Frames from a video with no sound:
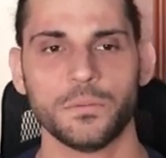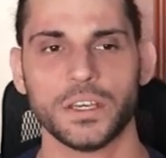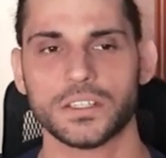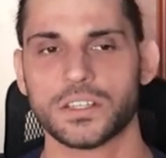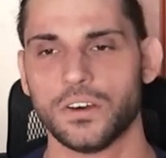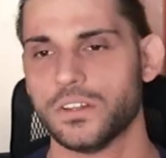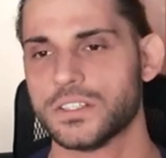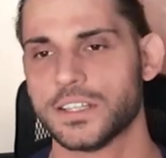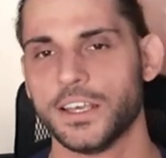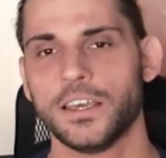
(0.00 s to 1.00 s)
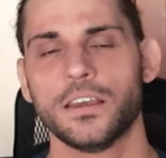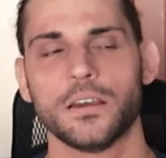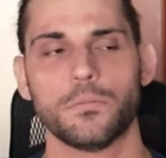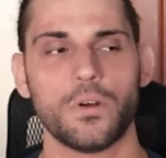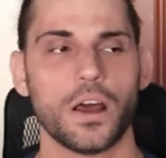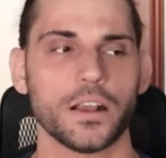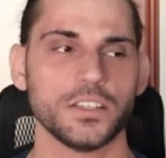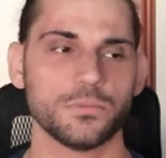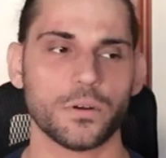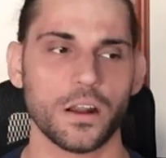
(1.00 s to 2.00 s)
because honestly, Brock
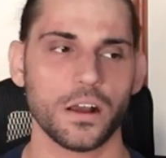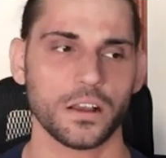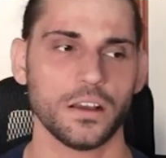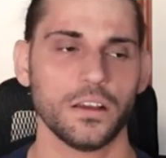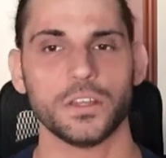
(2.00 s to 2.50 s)
is Brock,